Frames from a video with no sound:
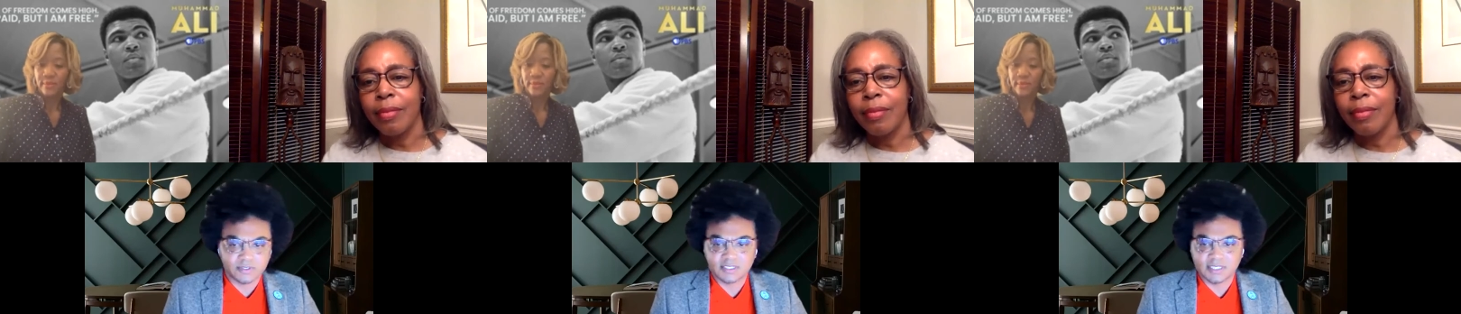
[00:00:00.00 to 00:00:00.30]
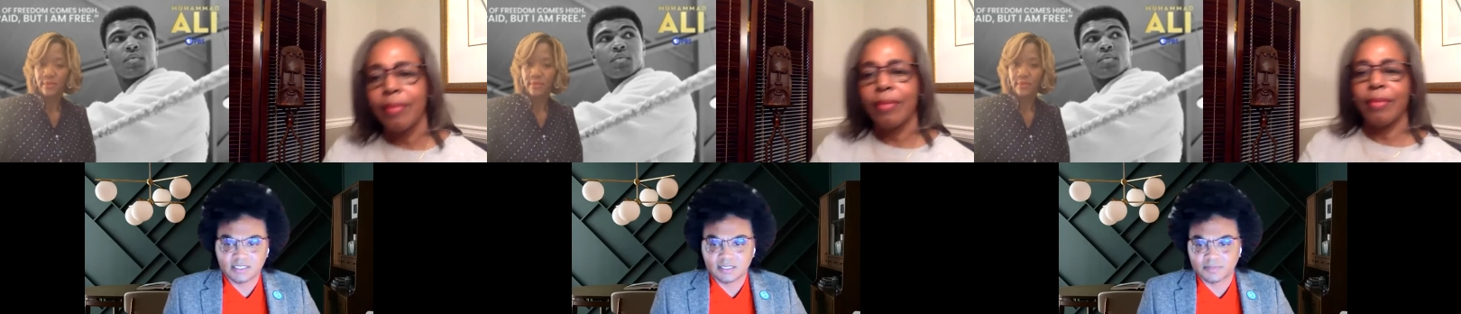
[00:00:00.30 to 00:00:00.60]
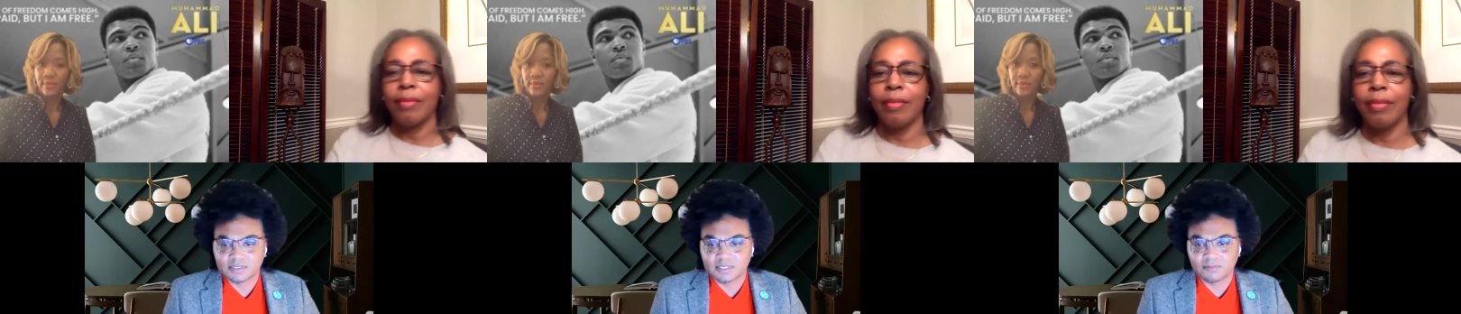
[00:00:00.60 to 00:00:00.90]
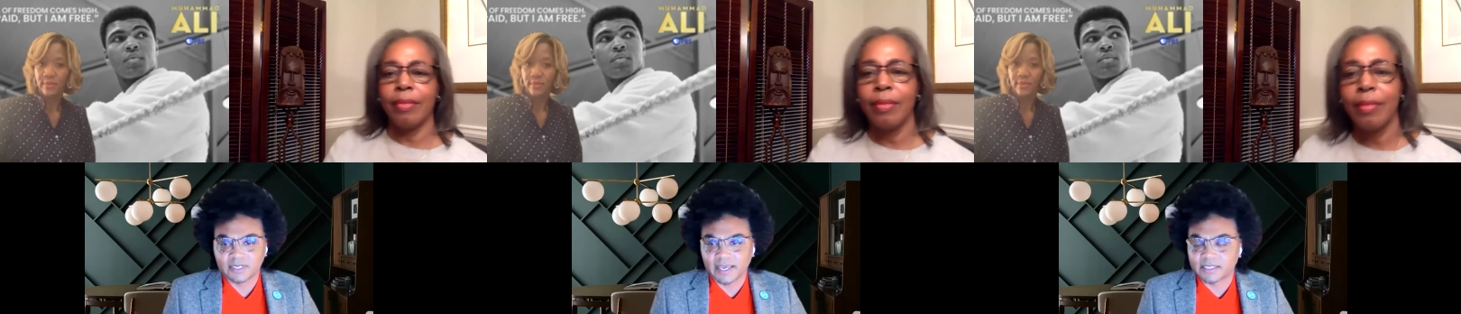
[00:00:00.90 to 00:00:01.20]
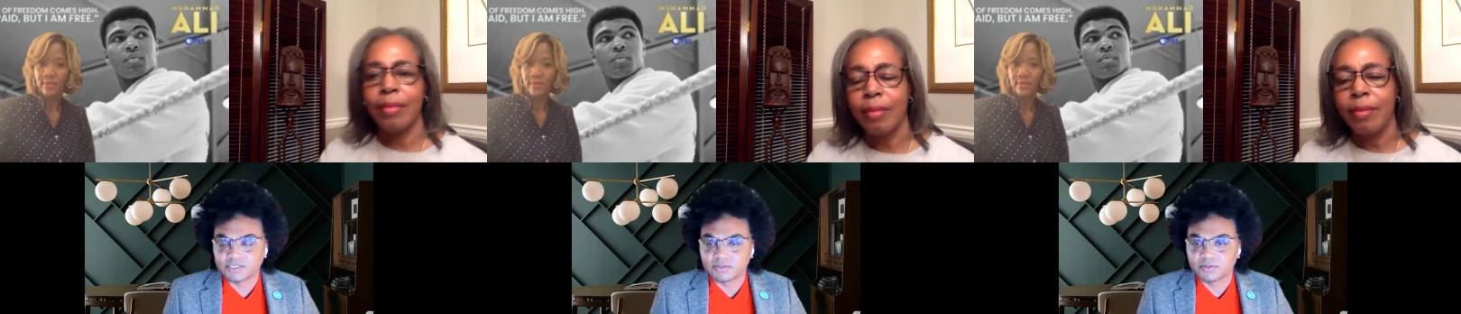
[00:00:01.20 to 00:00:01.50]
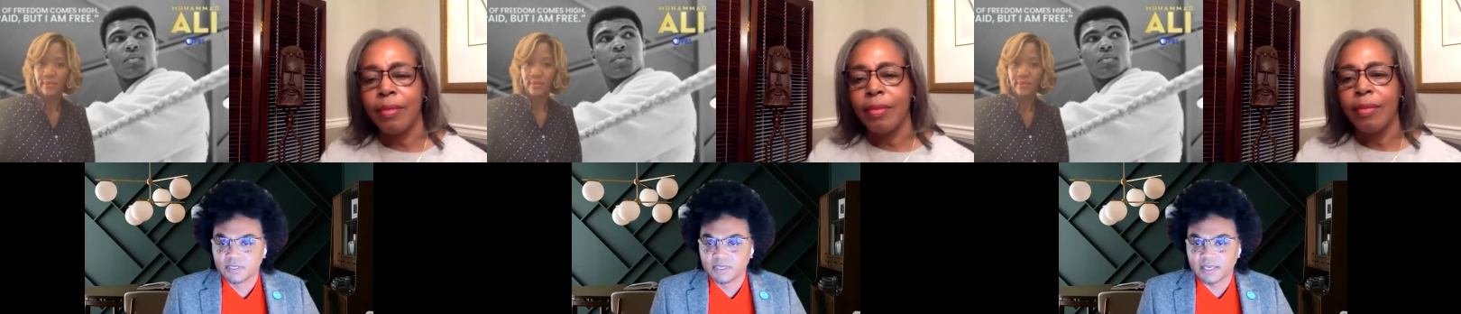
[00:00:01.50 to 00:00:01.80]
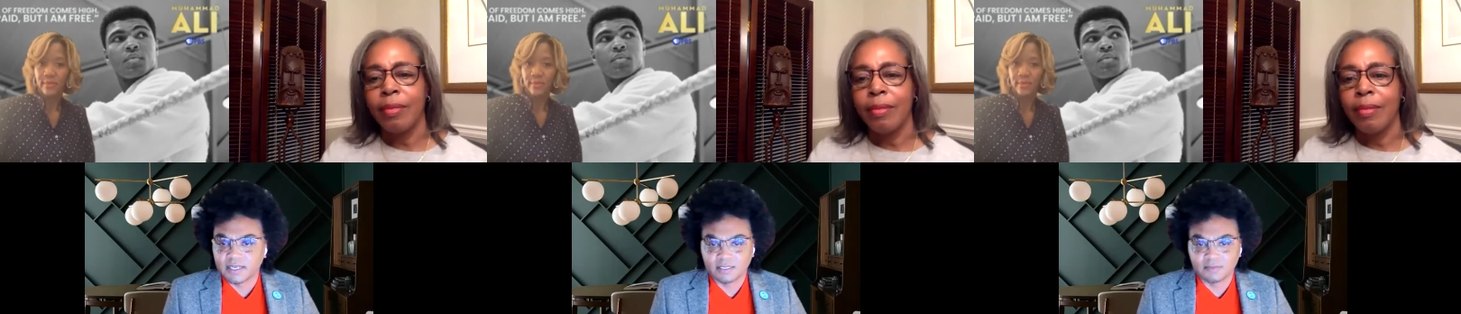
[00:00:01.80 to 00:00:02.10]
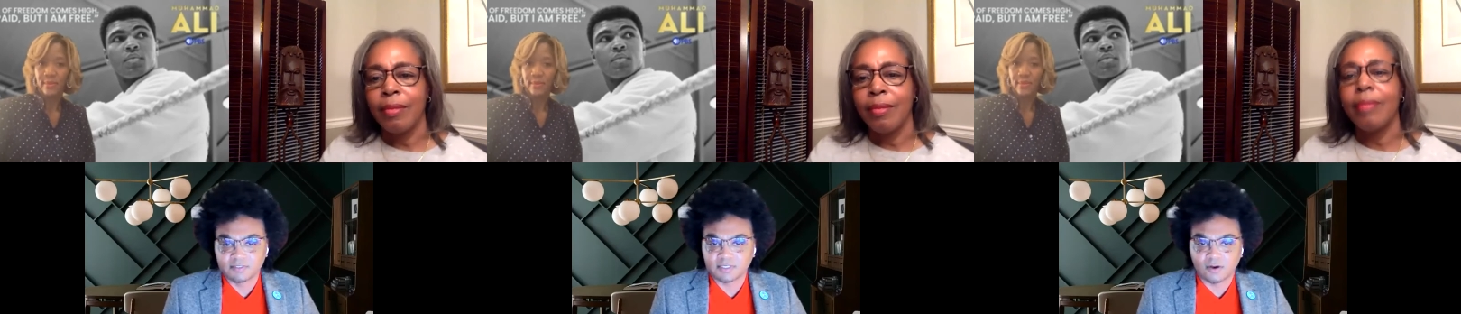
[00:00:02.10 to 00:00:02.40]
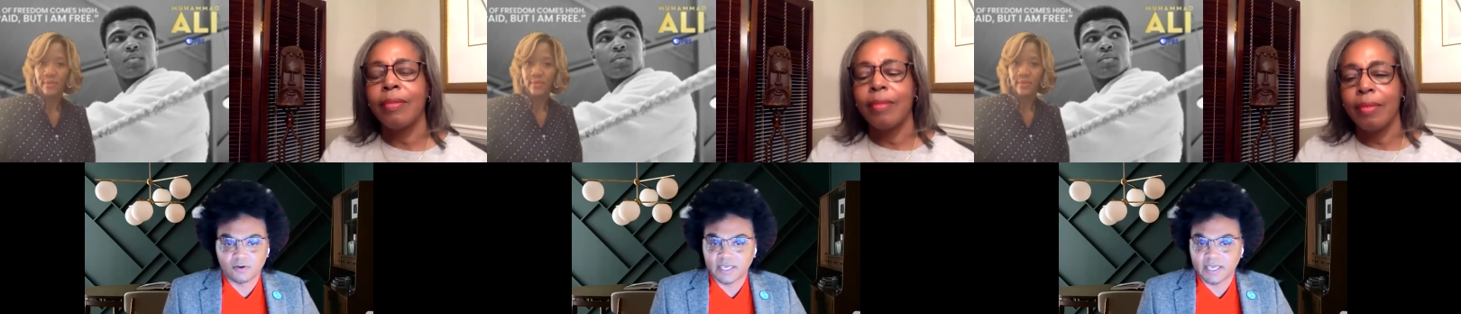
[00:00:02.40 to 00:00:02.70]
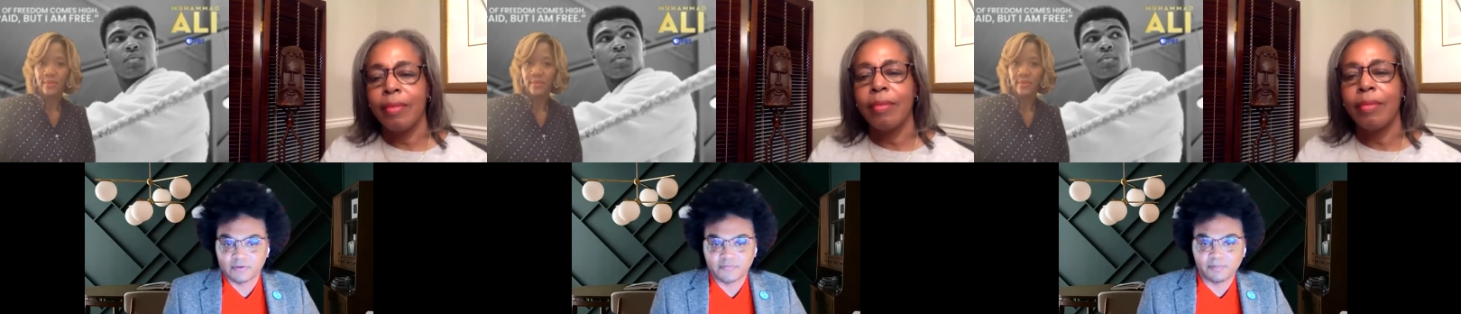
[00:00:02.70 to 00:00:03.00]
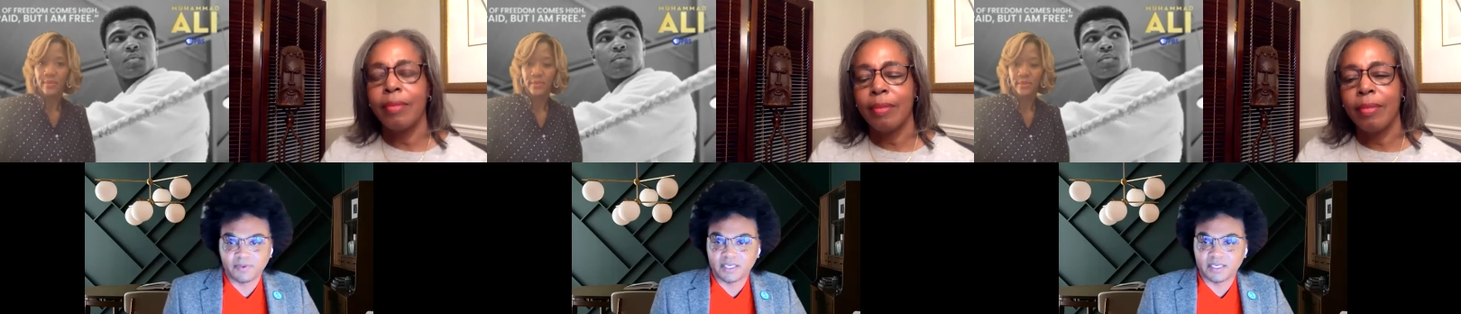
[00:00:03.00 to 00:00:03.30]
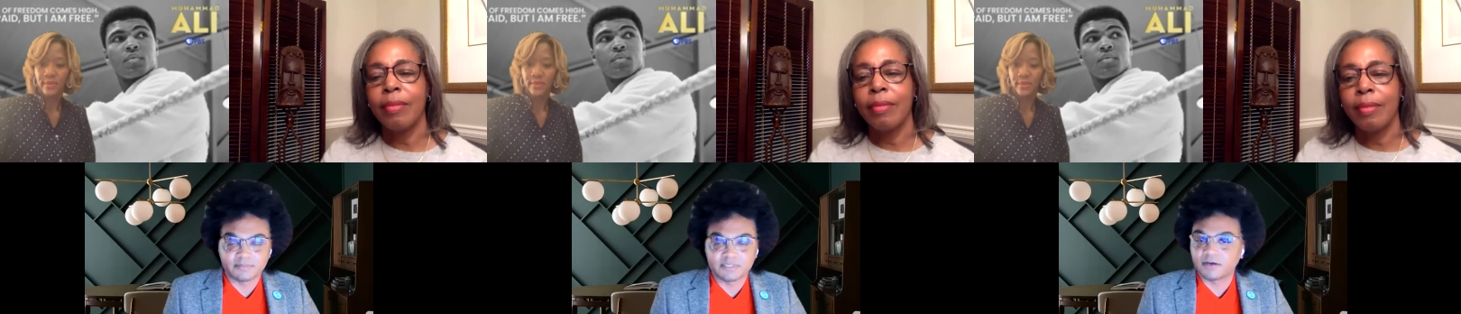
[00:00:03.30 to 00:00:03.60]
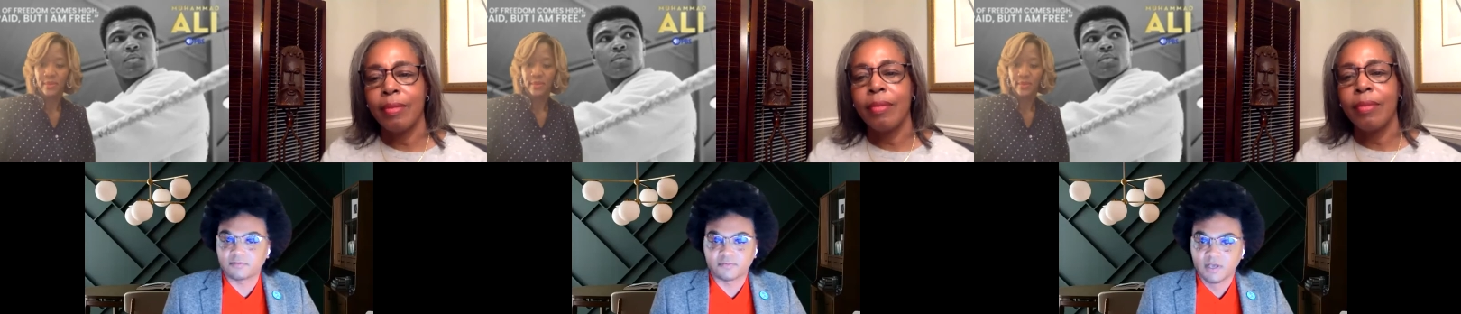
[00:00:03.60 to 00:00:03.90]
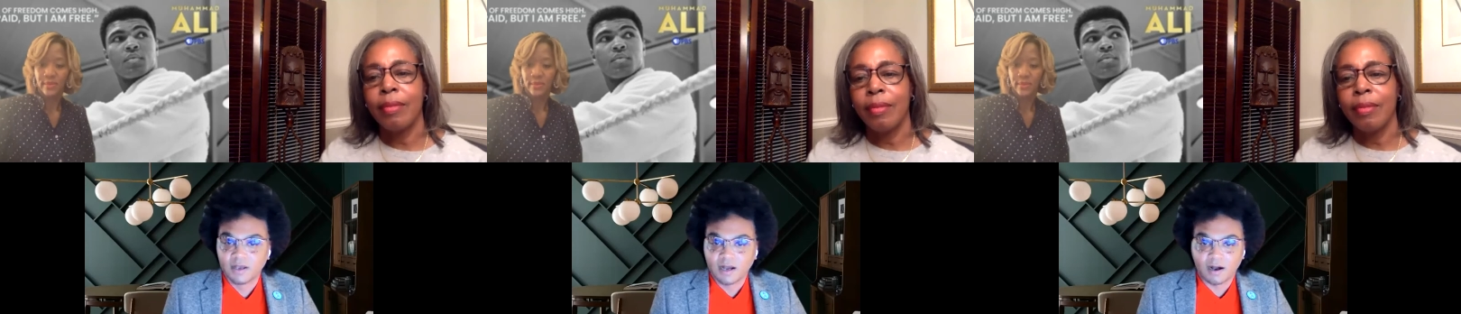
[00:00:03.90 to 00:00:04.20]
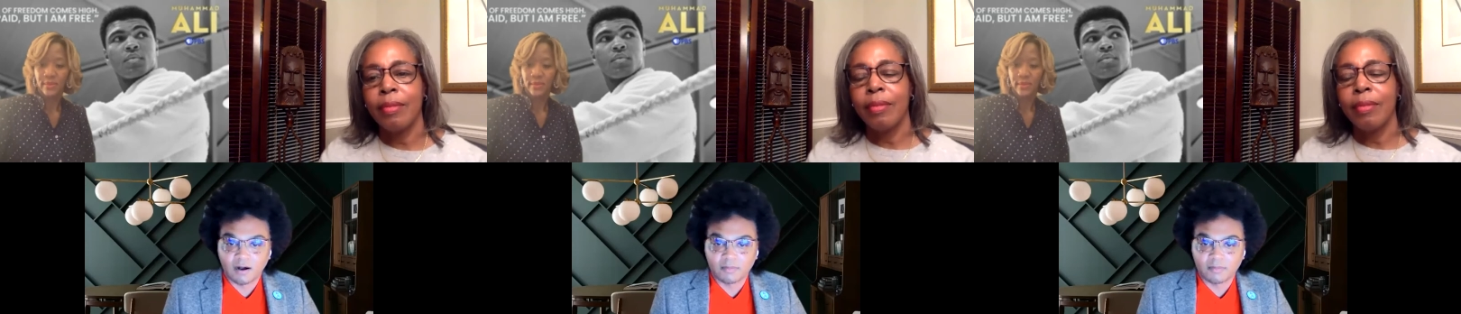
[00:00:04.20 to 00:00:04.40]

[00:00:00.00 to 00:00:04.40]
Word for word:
Speaker 1: else was going to say something, someone had to, and he was okay with it being himself.